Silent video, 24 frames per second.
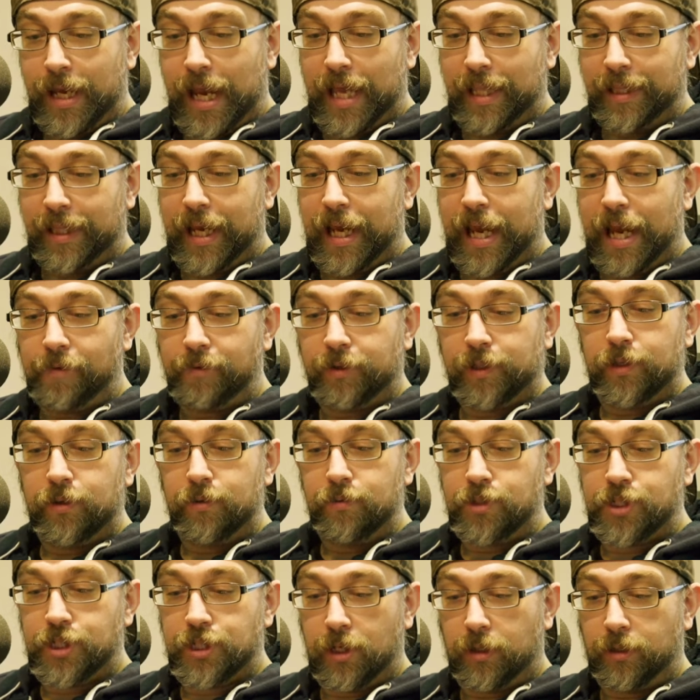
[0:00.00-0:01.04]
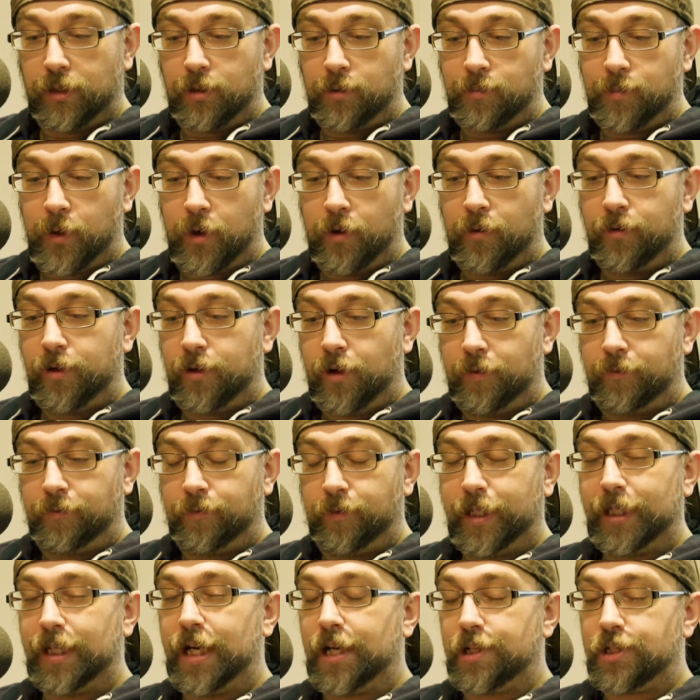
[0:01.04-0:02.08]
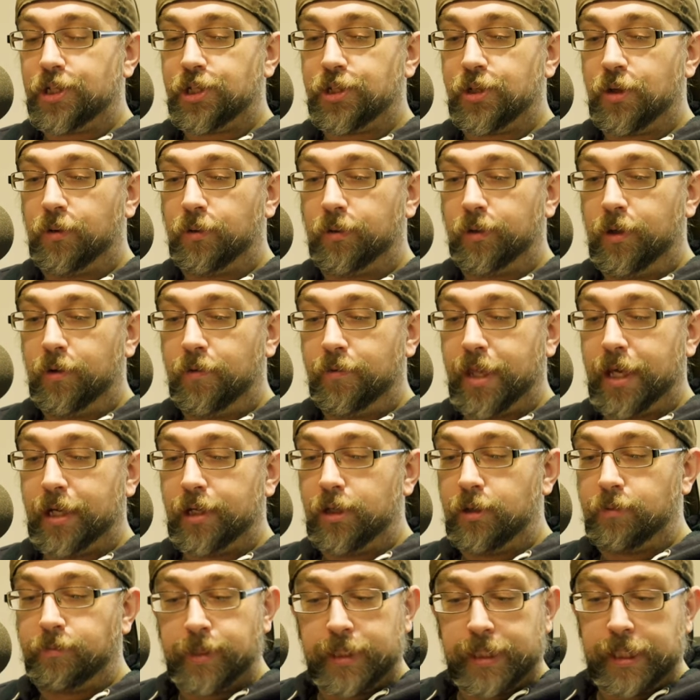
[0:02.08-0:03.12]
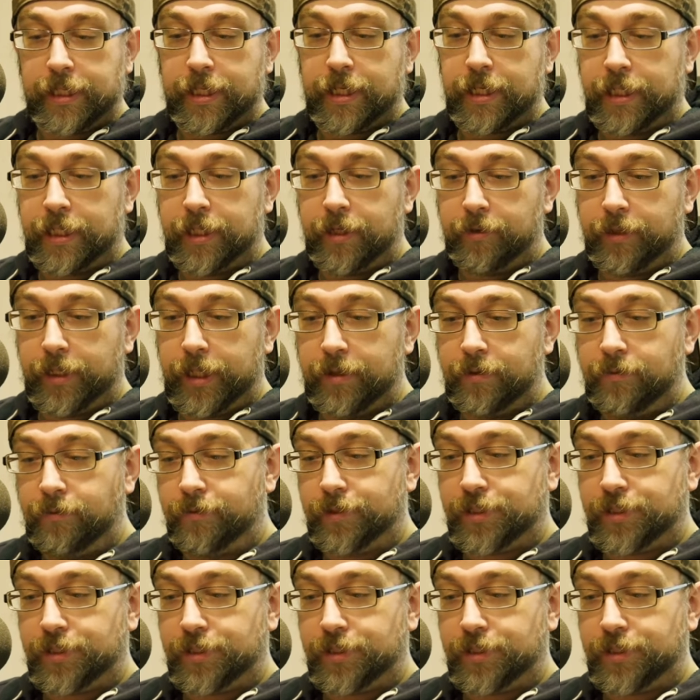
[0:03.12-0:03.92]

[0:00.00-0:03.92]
And they have a new solo mode, hopefully not so low that nobody can hear you,